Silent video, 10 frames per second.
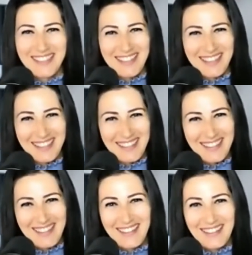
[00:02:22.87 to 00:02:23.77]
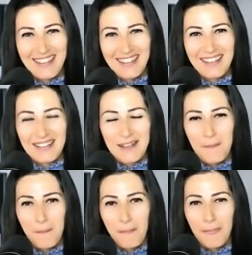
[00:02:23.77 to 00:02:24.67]

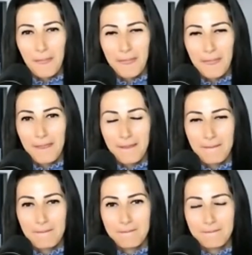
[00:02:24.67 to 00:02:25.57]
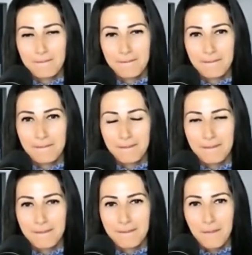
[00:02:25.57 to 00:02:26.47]

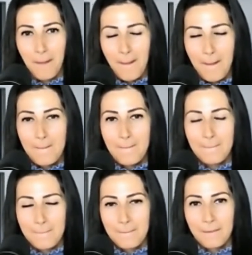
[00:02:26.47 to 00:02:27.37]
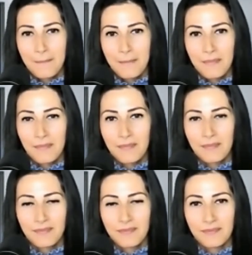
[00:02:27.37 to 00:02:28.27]

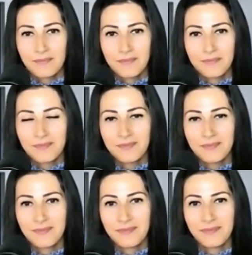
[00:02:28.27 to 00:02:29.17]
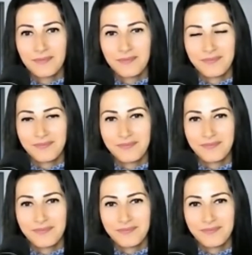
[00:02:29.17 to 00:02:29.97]
No words are spoken by the person on screen.